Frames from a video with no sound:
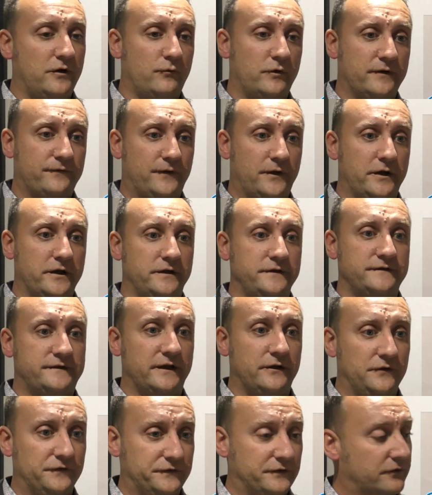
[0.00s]
I want to fly on
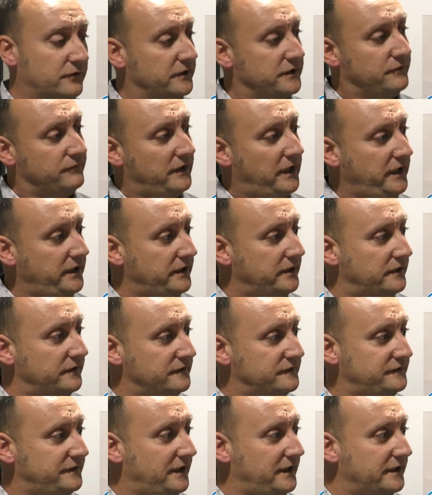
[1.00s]
Delta or United
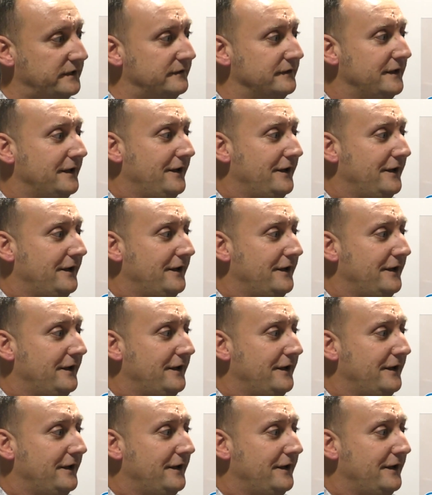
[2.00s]
instead.